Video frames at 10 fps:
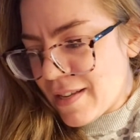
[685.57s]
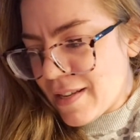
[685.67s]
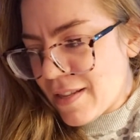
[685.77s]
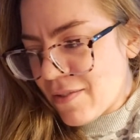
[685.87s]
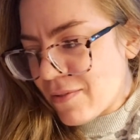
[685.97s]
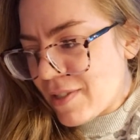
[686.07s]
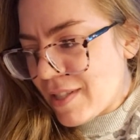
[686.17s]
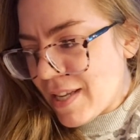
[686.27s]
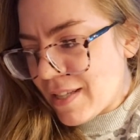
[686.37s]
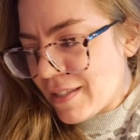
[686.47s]
those
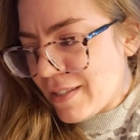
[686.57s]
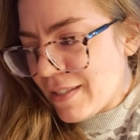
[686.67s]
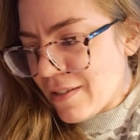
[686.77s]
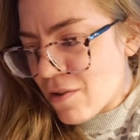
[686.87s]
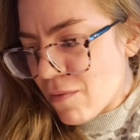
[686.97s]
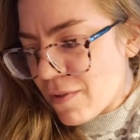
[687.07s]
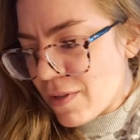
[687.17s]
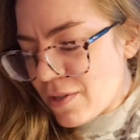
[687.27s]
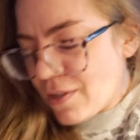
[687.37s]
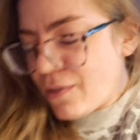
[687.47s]
things in a
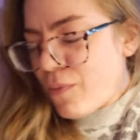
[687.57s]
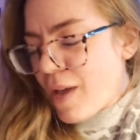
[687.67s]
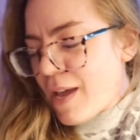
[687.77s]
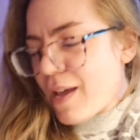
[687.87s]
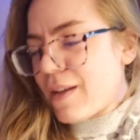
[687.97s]
religious way.